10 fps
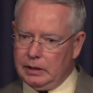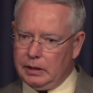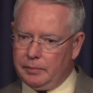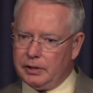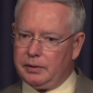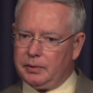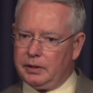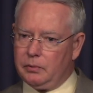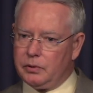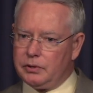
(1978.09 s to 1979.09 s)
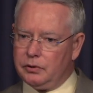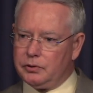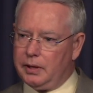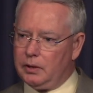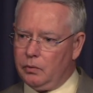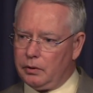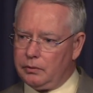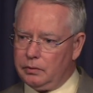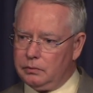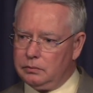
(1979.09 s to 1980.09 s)
But it's something that we're still trying to work
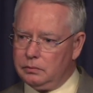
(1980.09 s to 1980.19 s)
through.